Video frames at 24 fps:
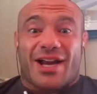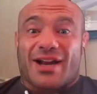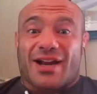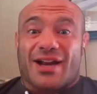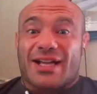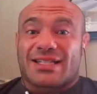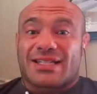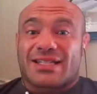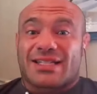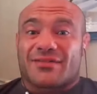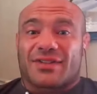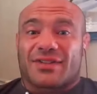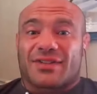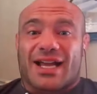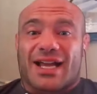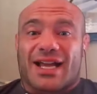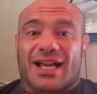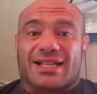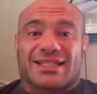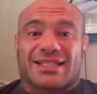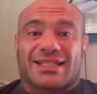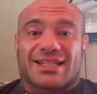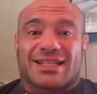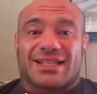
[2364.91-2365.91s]
exit
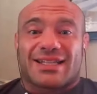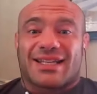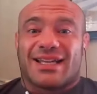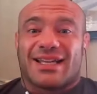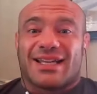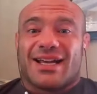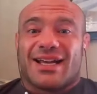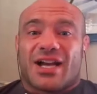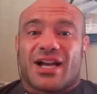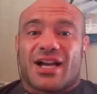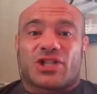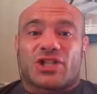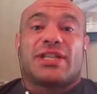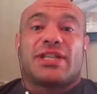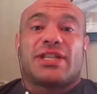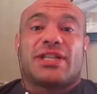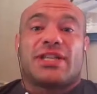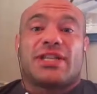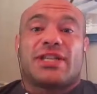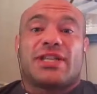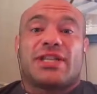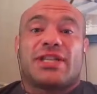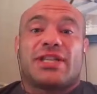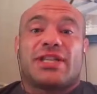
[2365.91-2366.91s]
velocity,
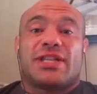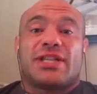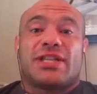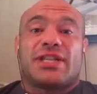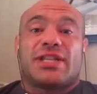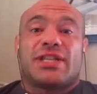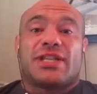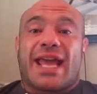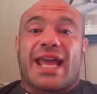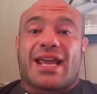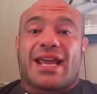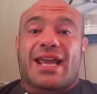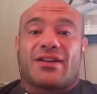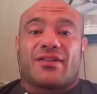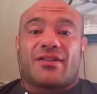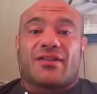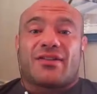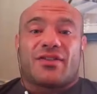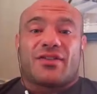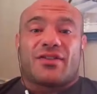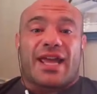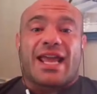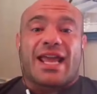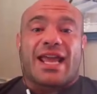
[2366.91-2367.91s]
assuming he didn't just gain
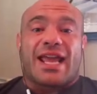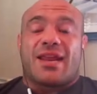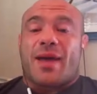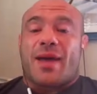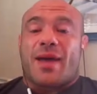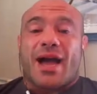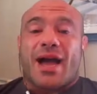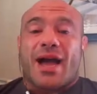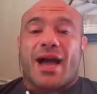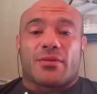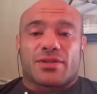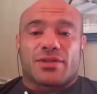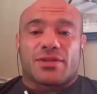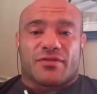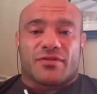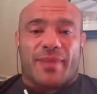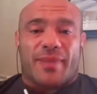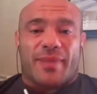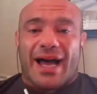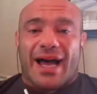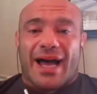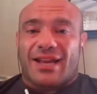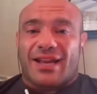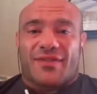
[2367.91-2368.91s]
80 pounds of
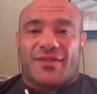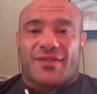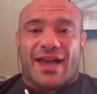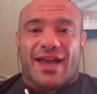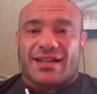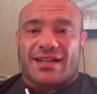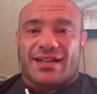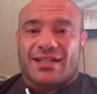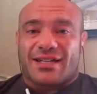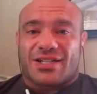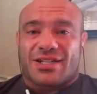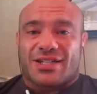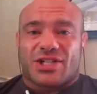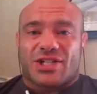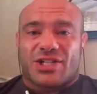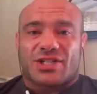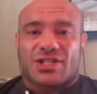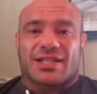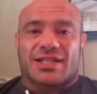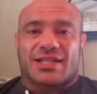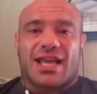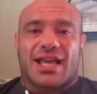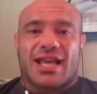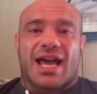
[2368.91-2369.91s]
body fat in addition
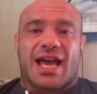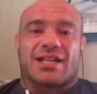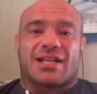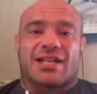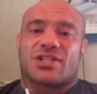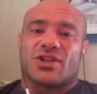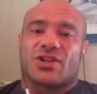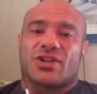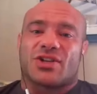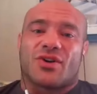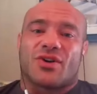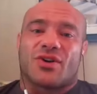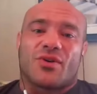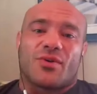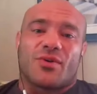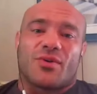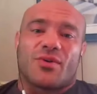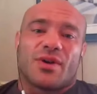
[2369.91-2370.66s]
to that. Right. So,